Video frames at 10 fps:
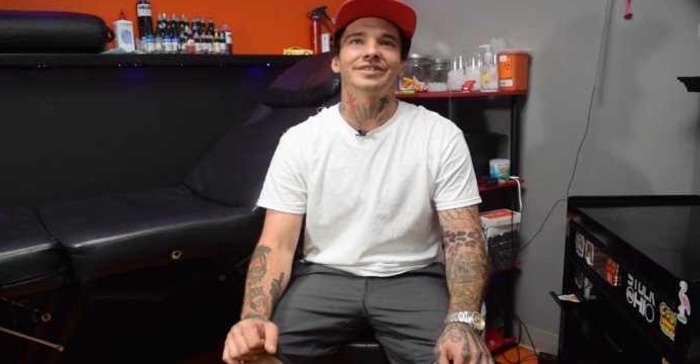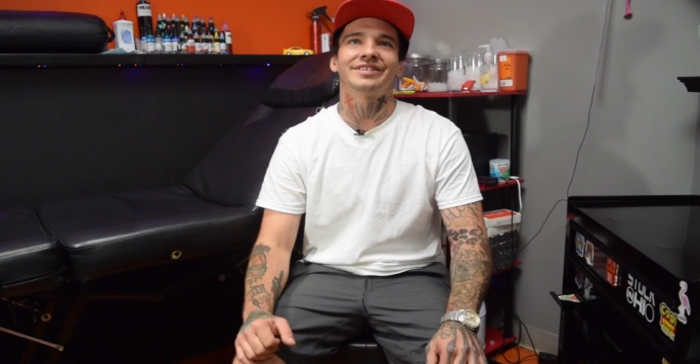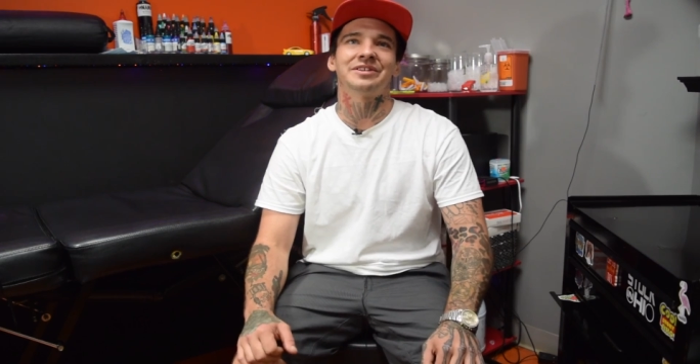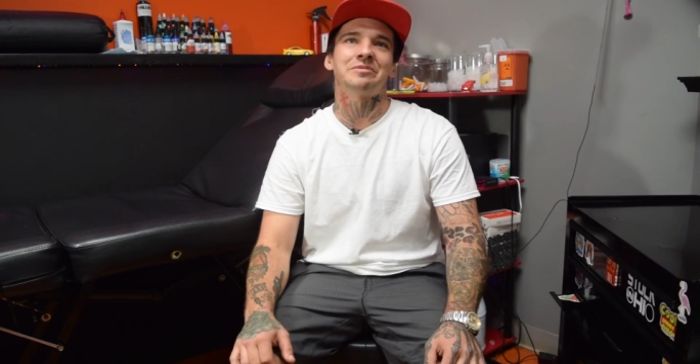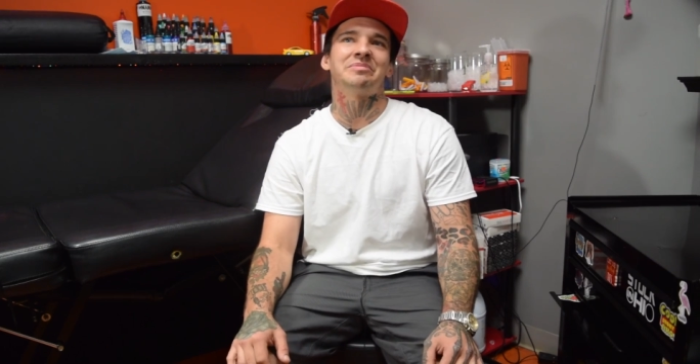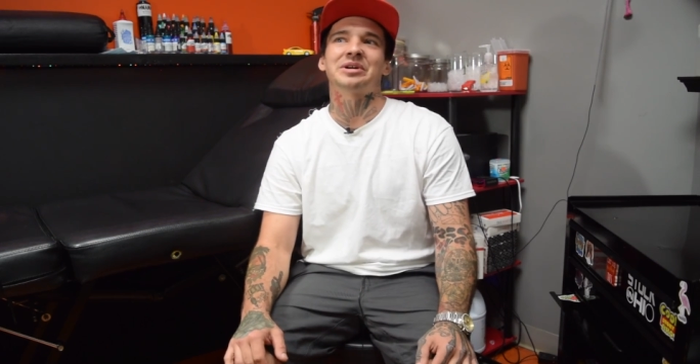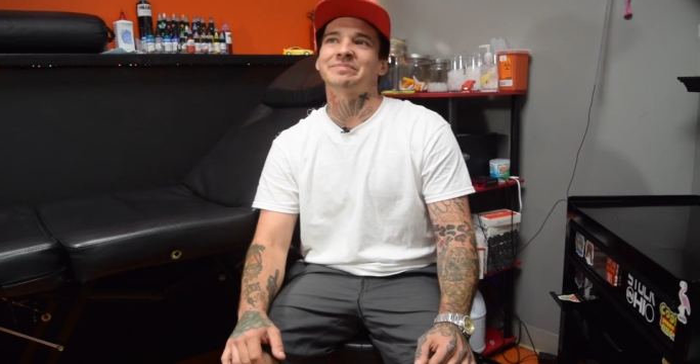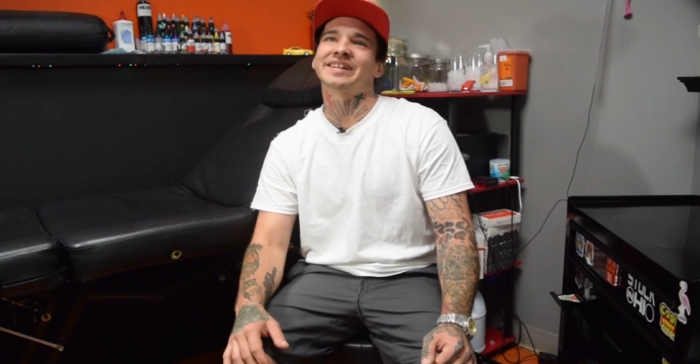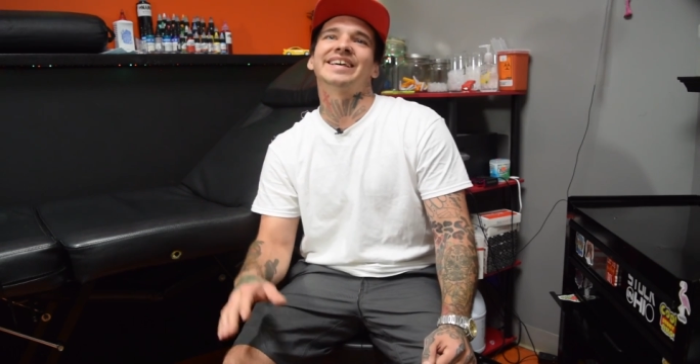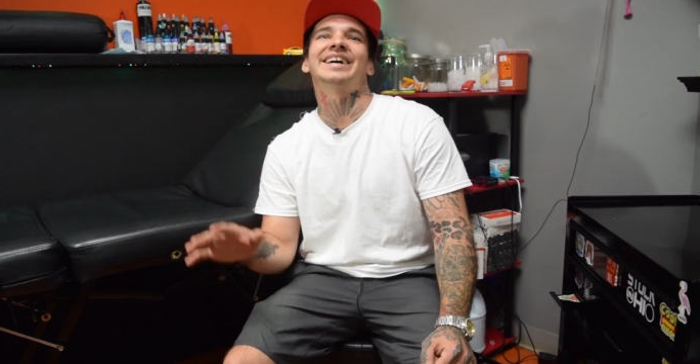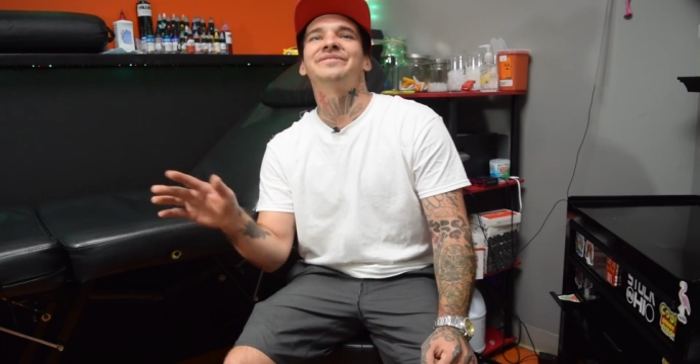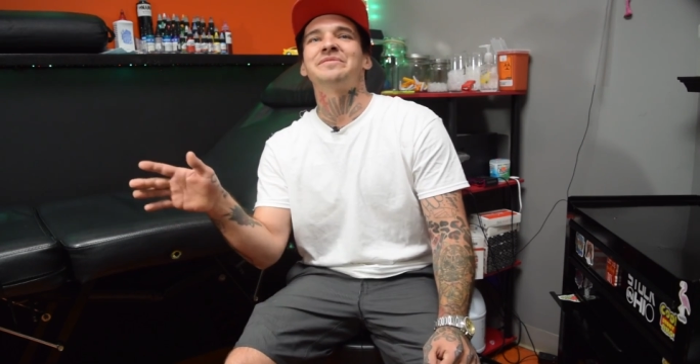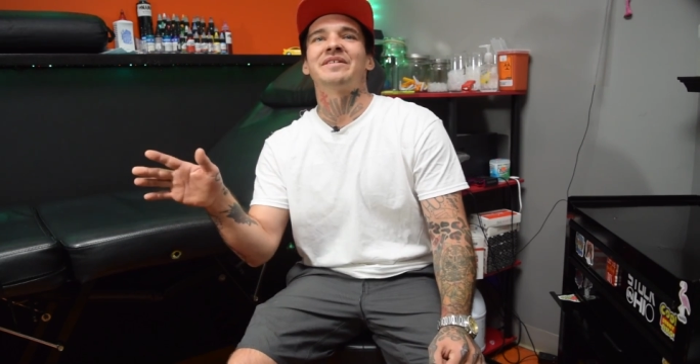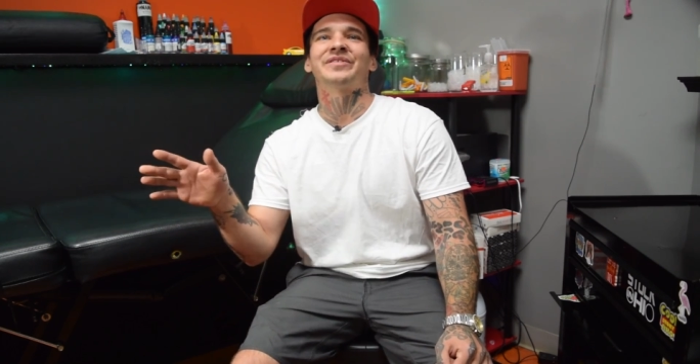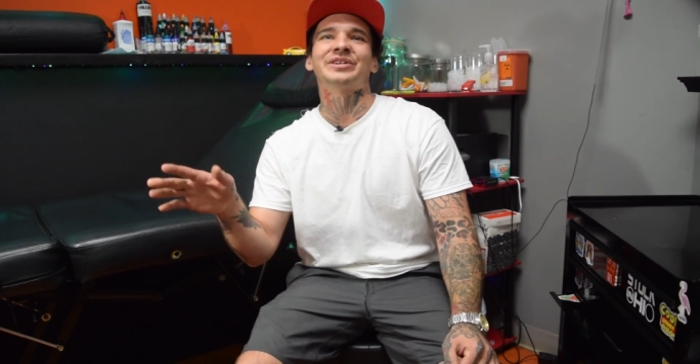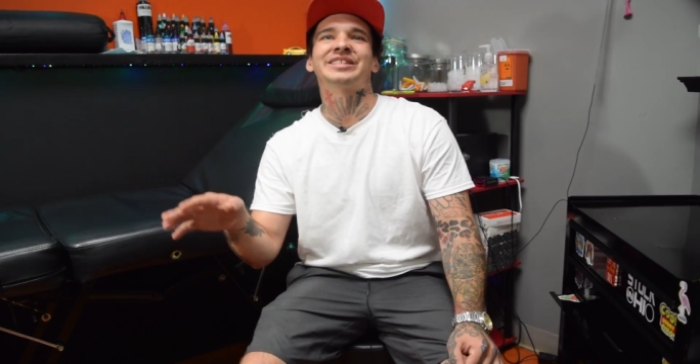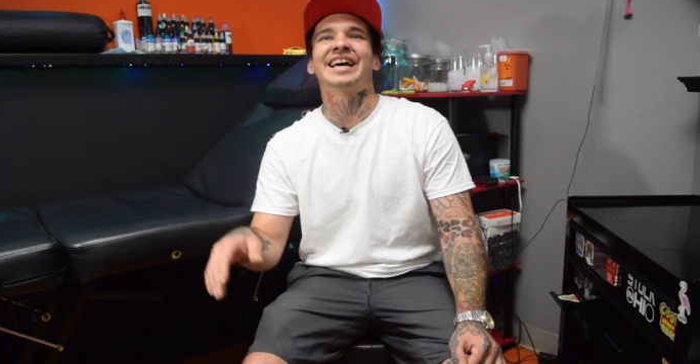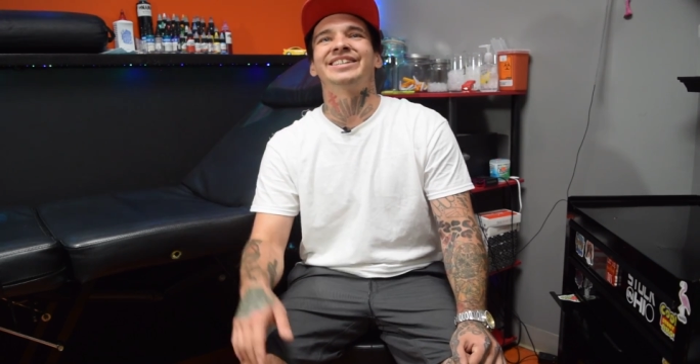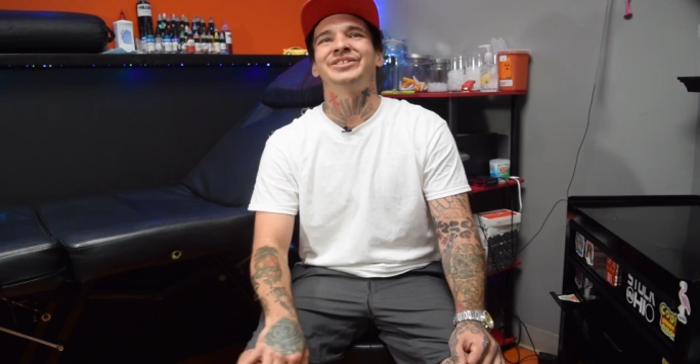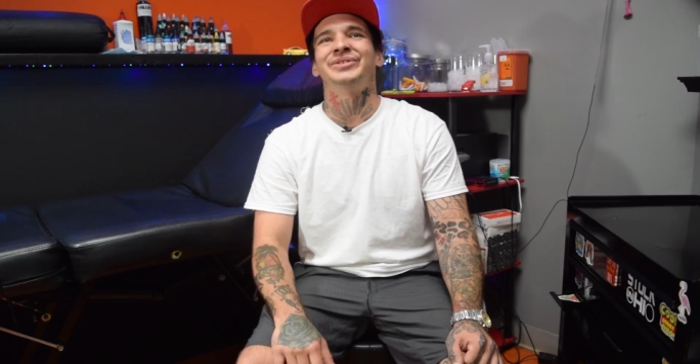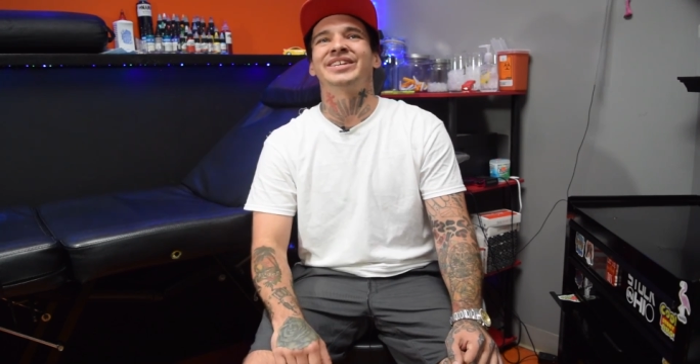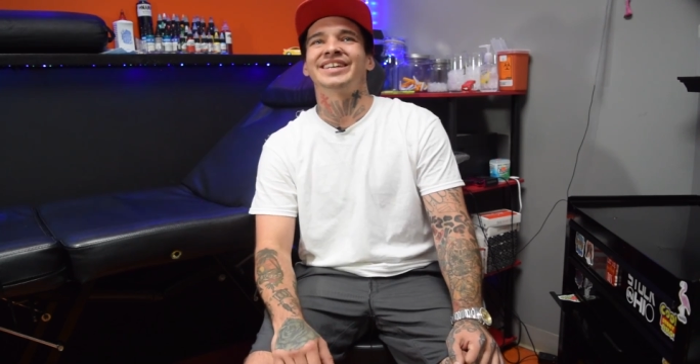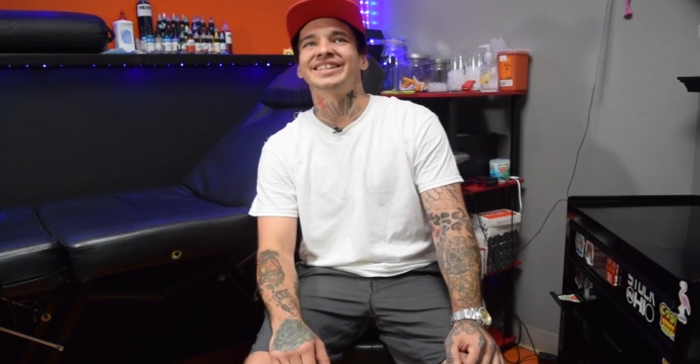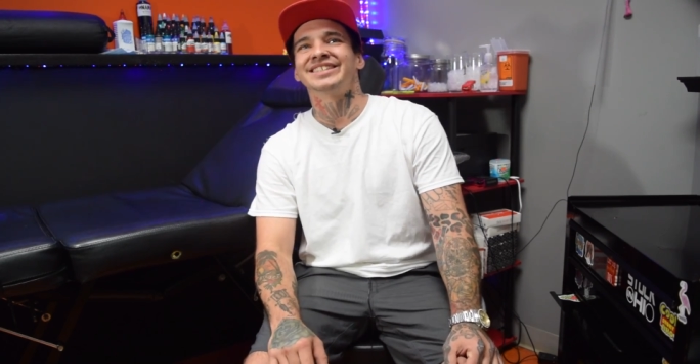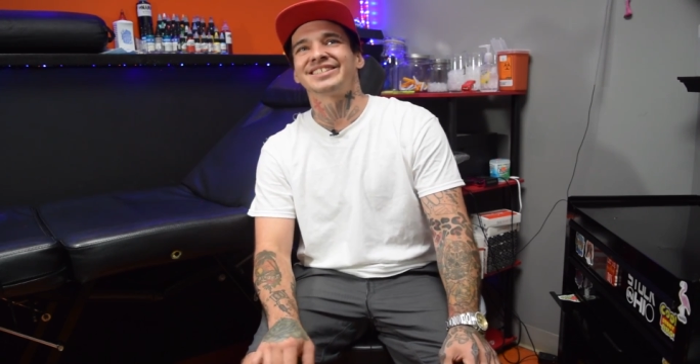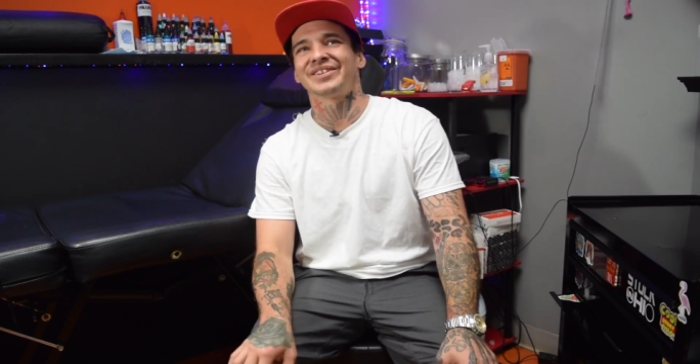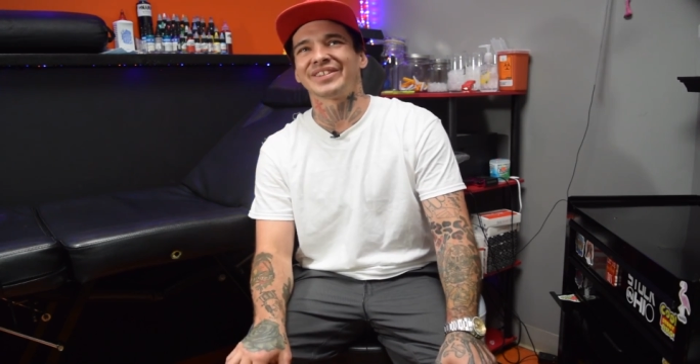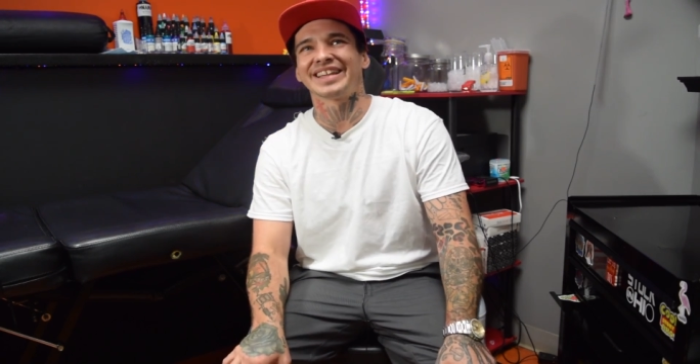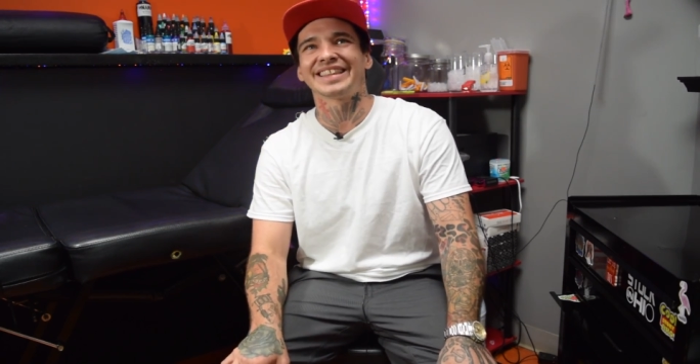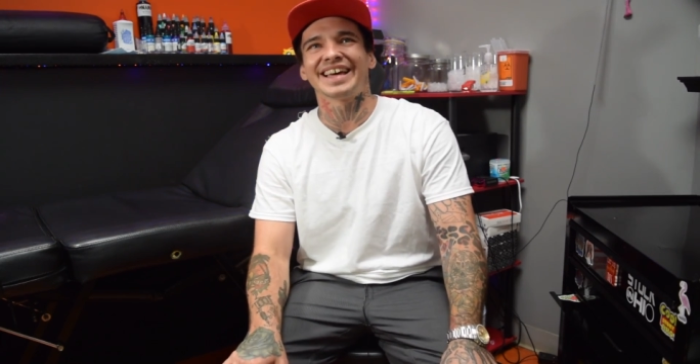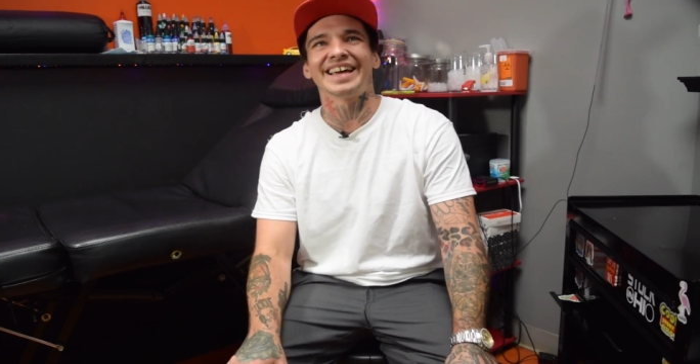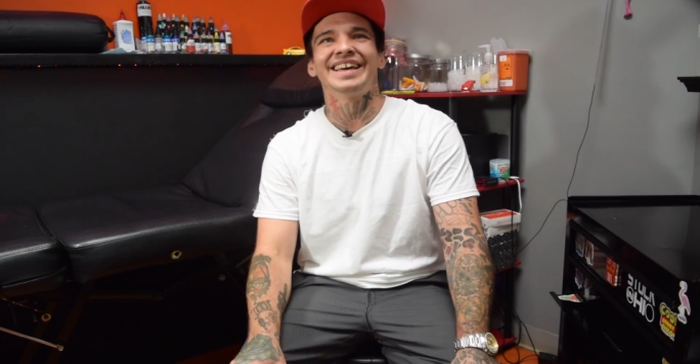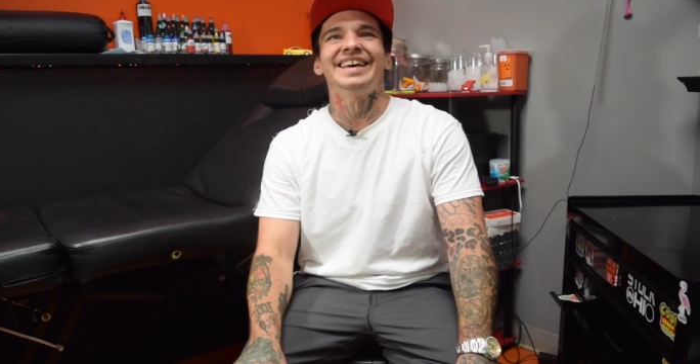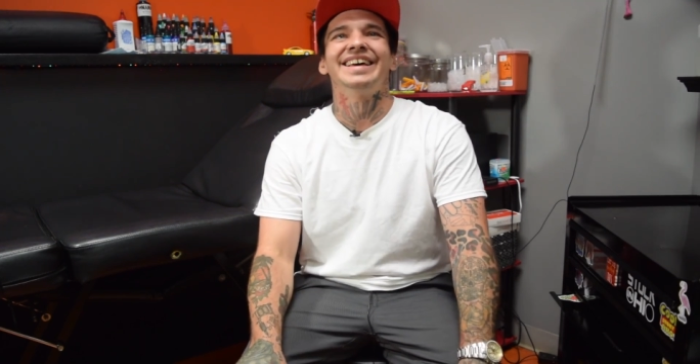you know, bugged my dad for my first tattoo kit and stuff like that.